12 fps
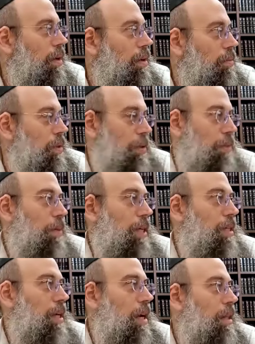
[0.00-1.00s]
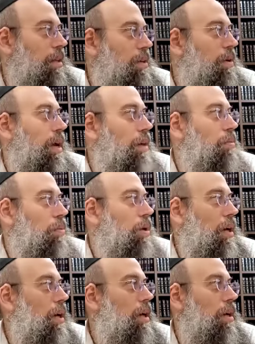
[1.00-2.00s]
which is by saying that you can't
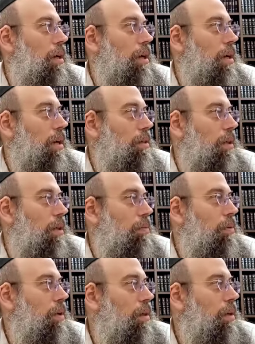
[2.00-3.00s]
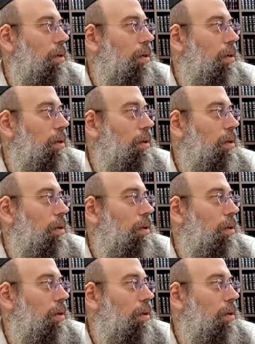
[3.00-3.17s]
work it and you can't share the world.